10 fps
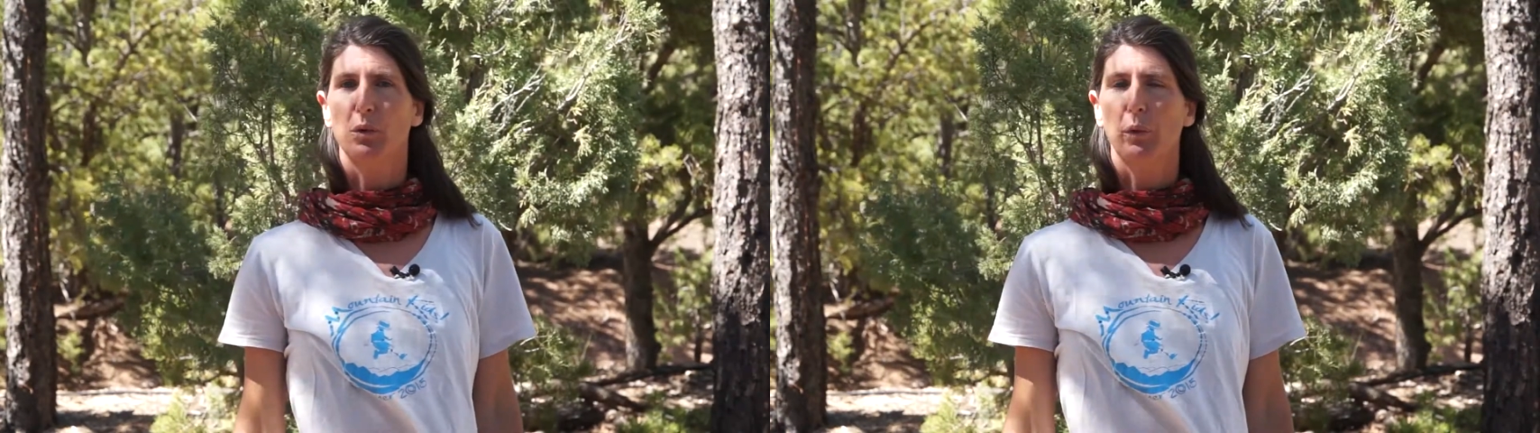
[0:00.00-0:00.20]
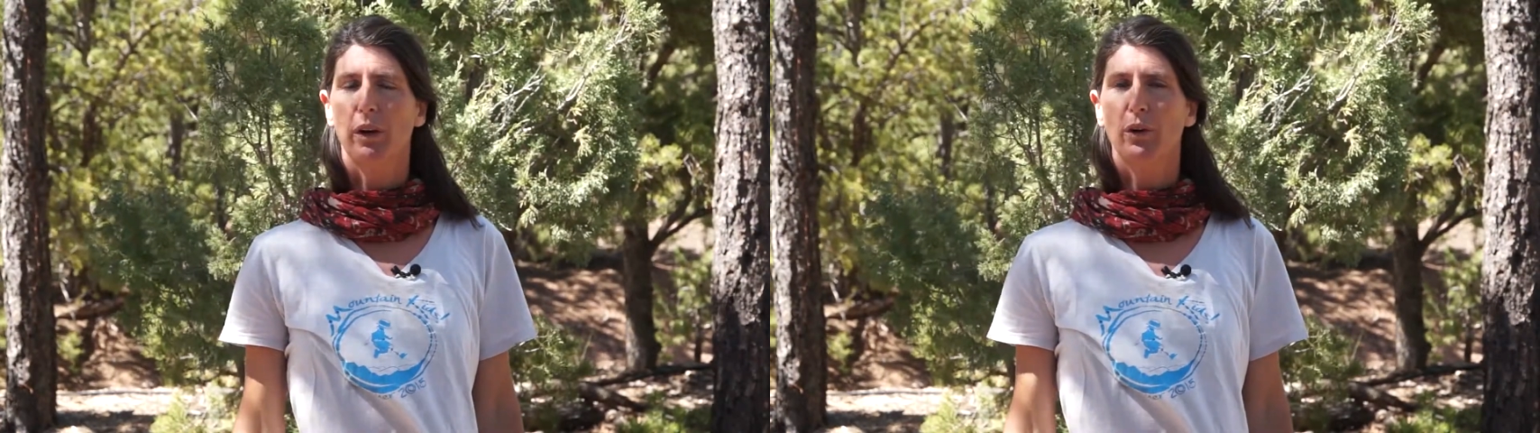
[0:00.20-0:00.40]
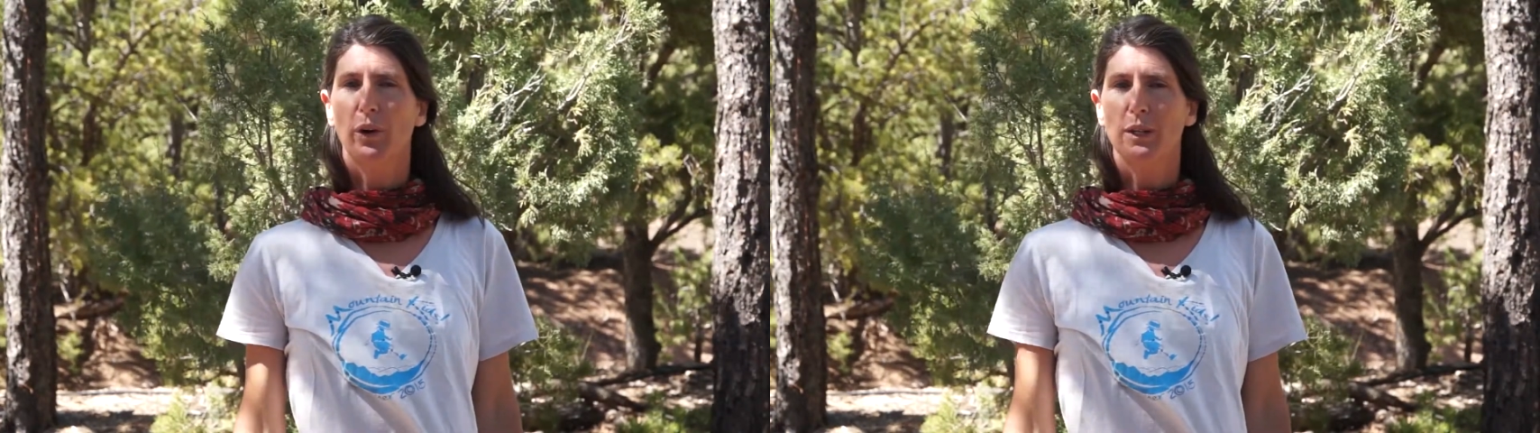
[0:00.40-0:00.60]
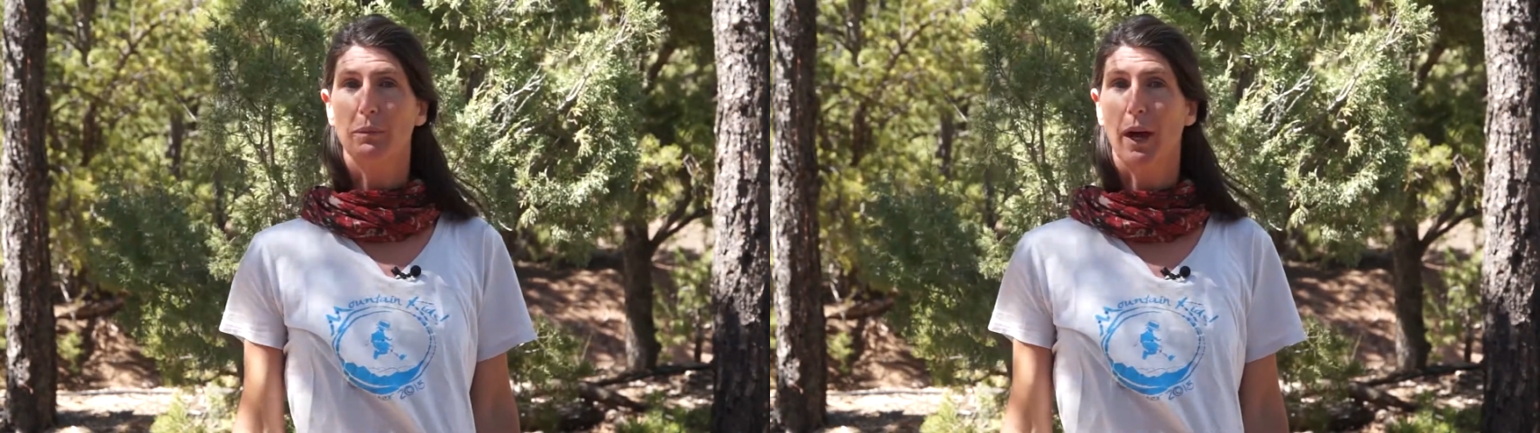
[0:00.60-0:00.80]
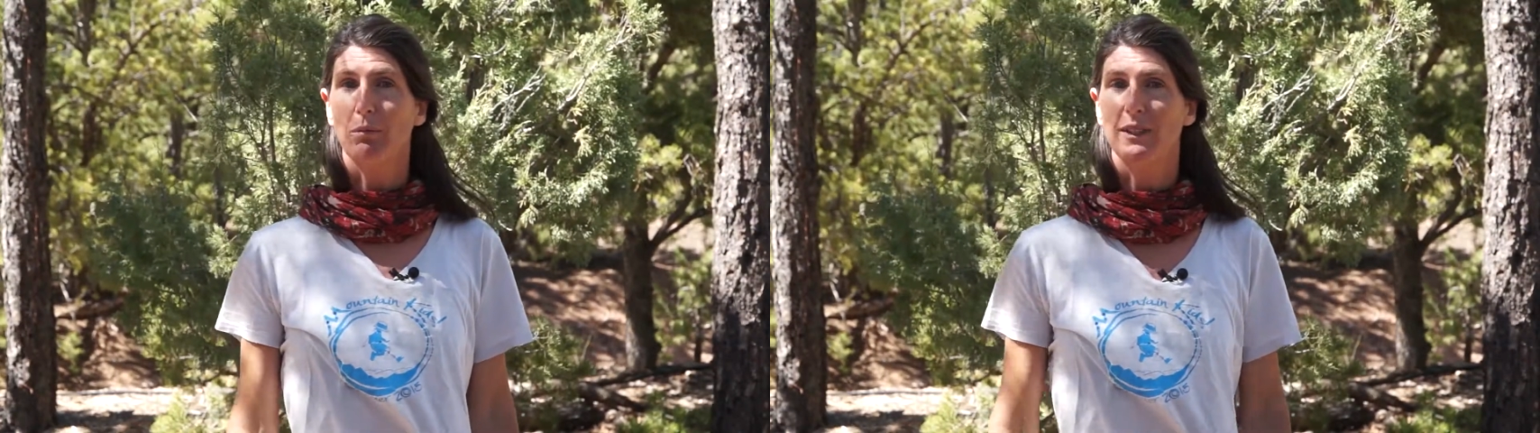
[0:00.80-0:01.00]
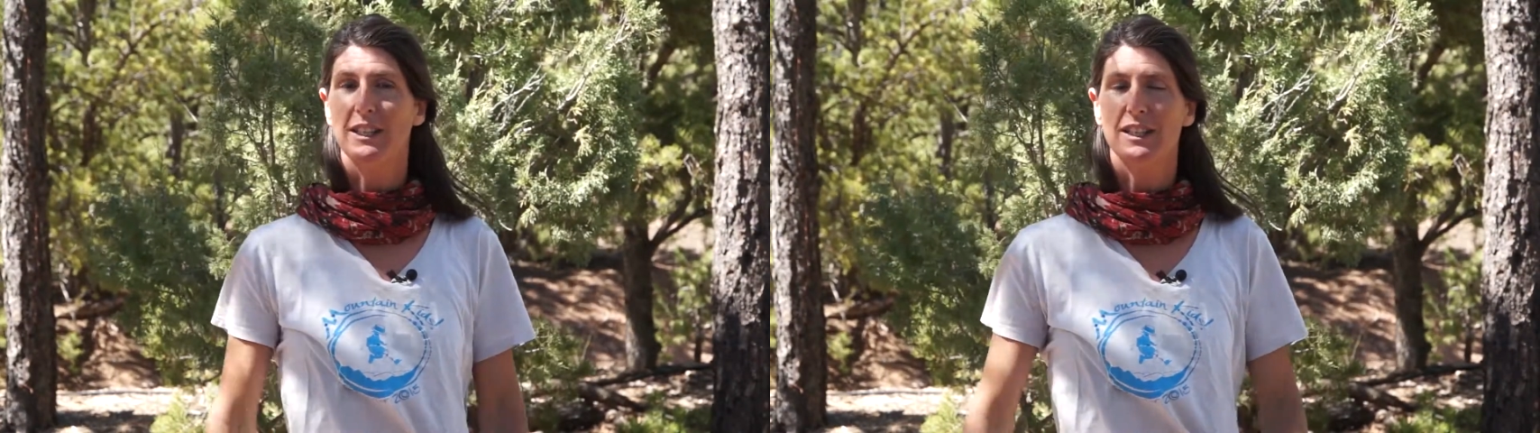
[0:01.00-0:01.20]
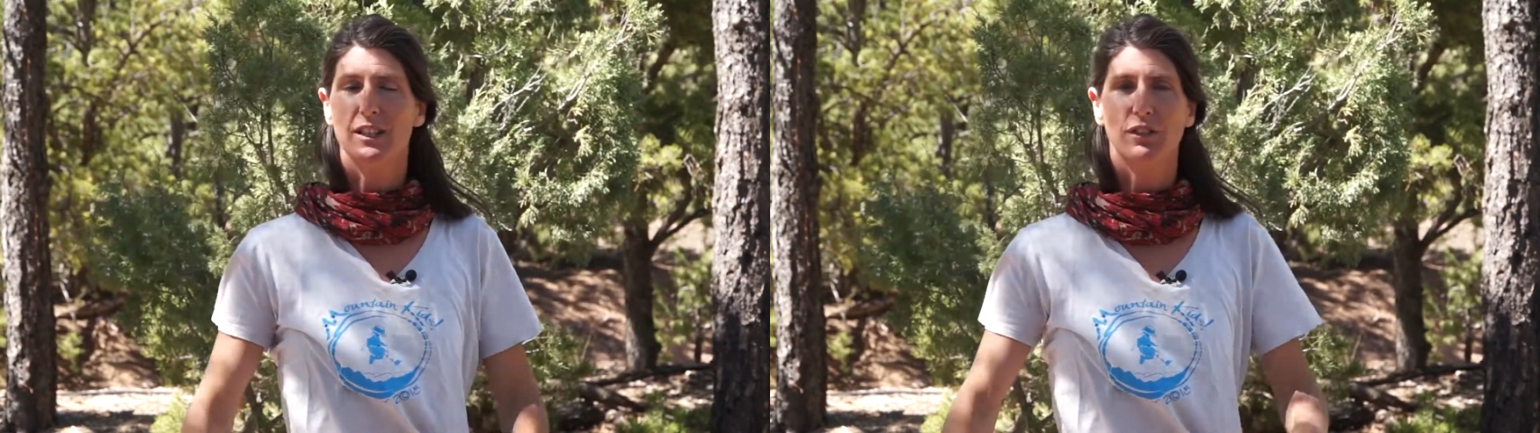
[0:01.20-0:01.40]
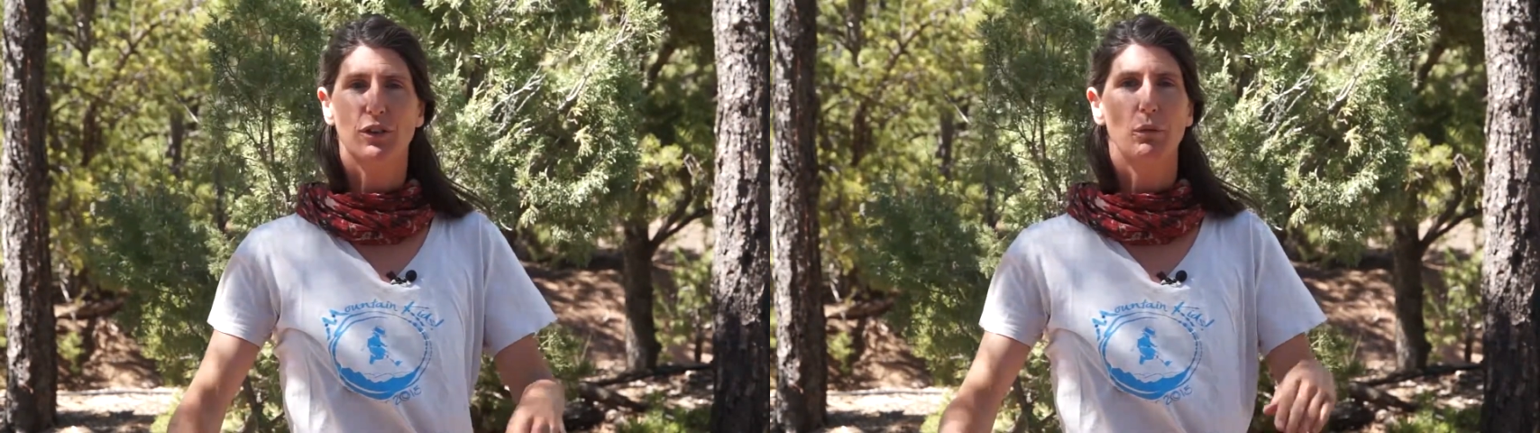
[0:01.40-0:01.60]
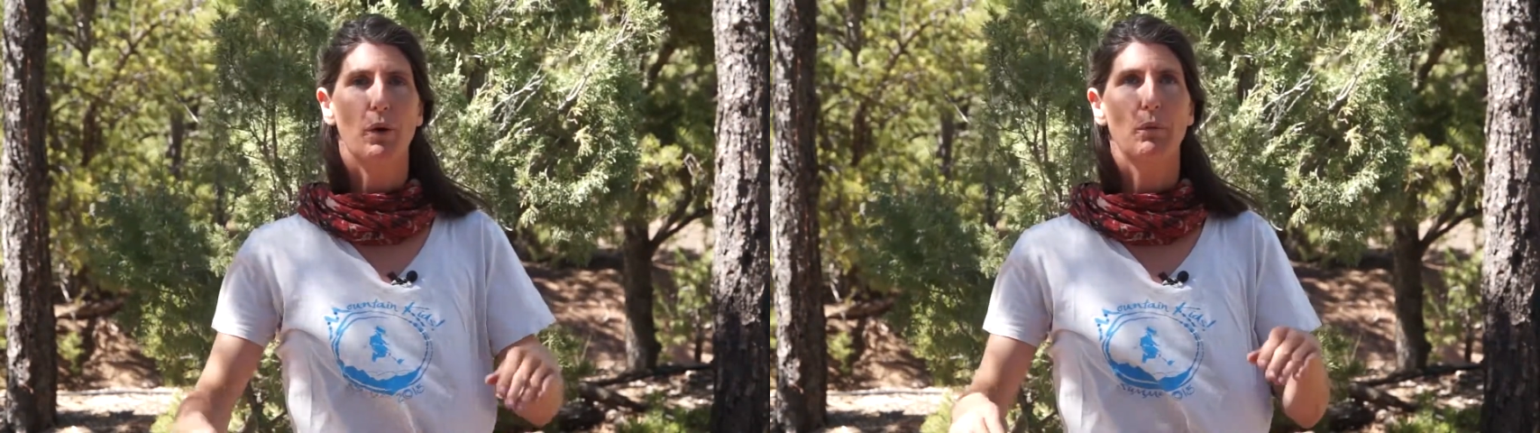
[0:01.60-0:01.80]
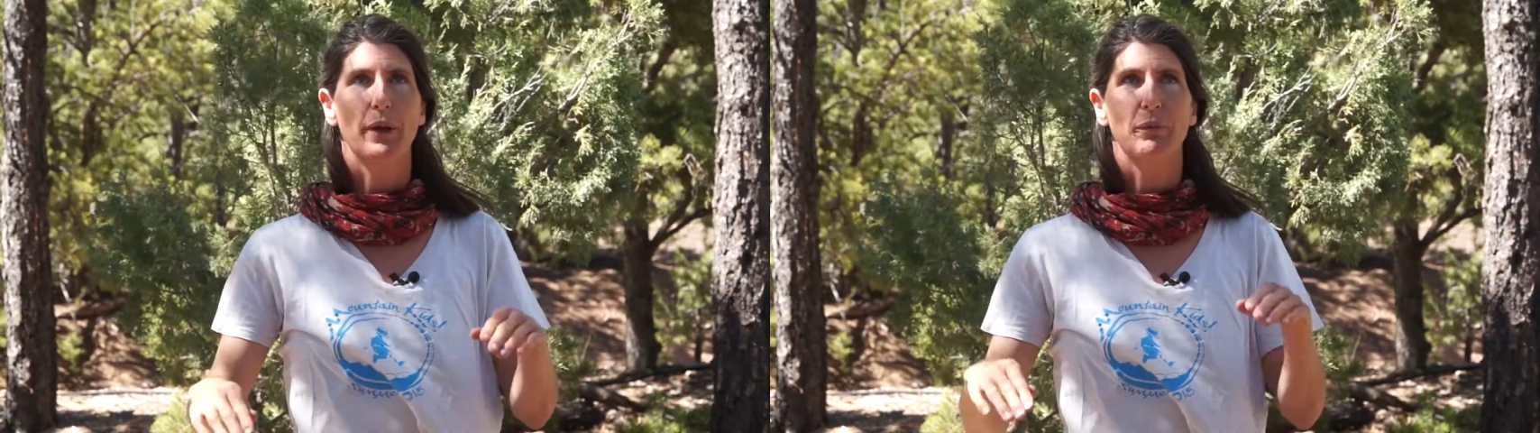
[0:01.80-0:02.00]
We're going to become deer for a
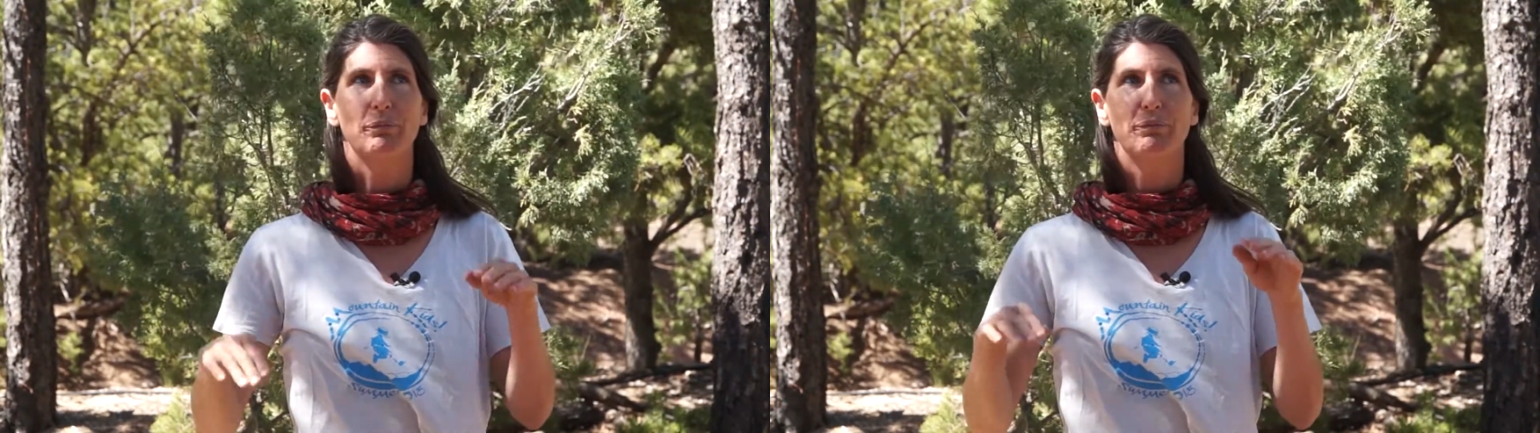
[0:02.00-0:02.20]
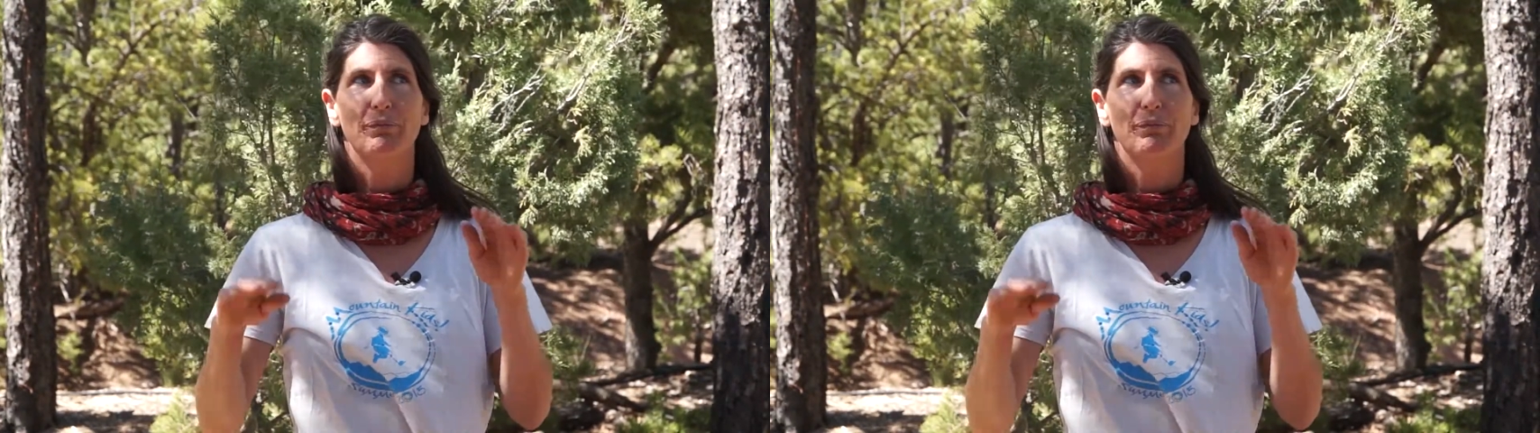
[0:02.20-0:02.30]
moment.